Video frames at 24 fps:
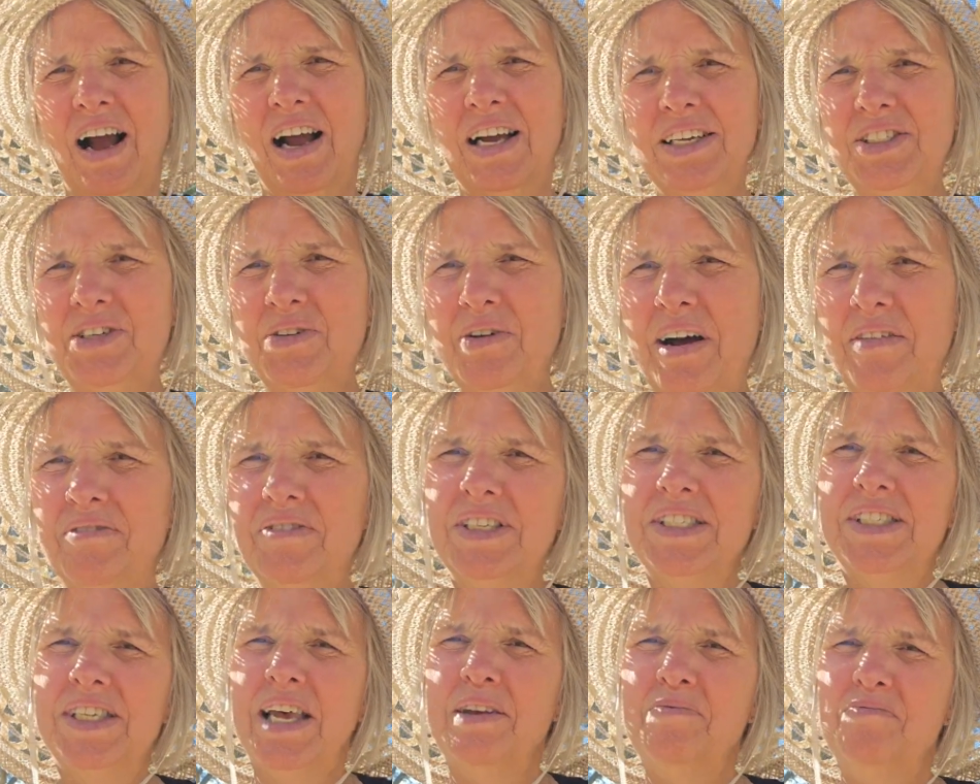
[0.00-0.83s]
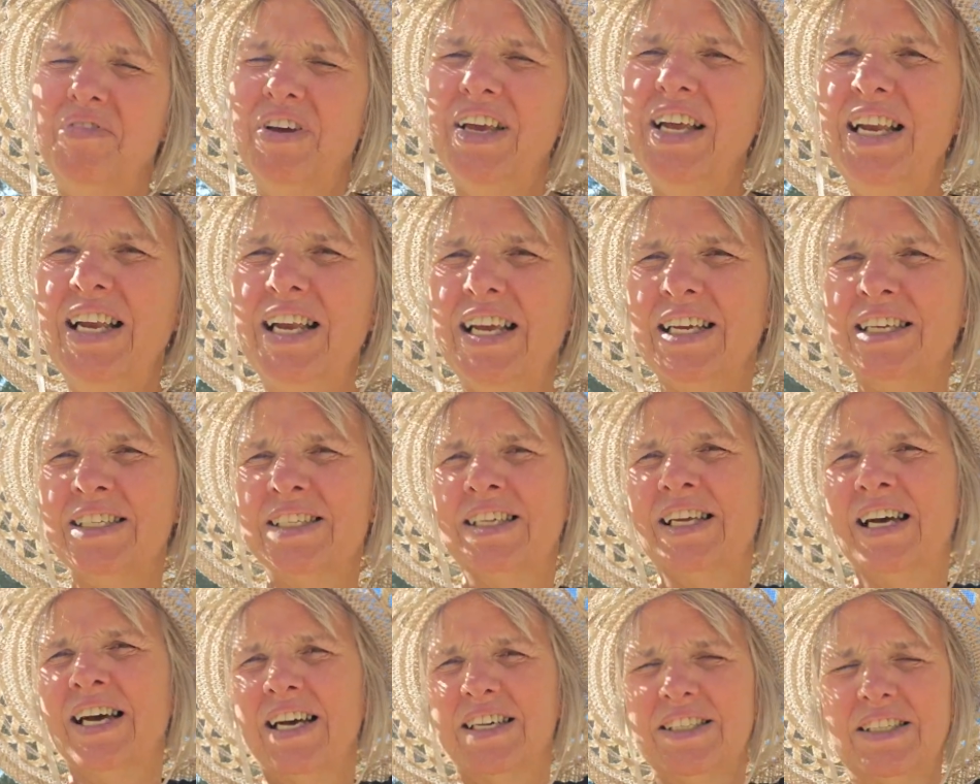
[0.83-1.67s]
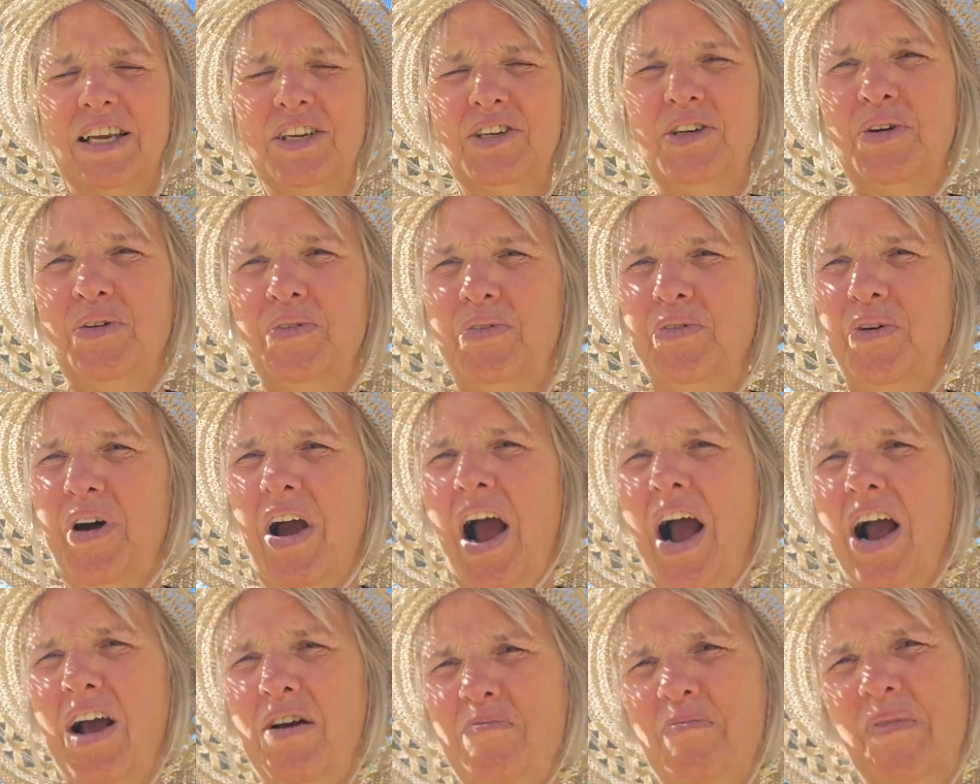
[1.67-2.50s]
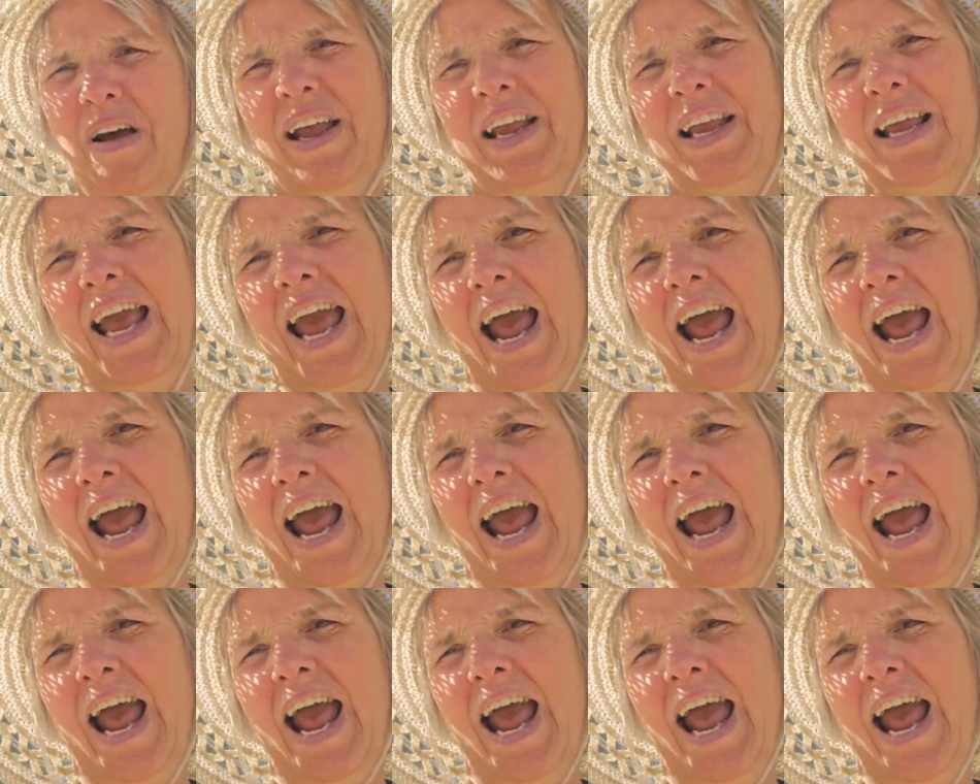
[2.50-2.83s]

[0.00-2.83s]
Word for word: I still have the same feelings as I do at home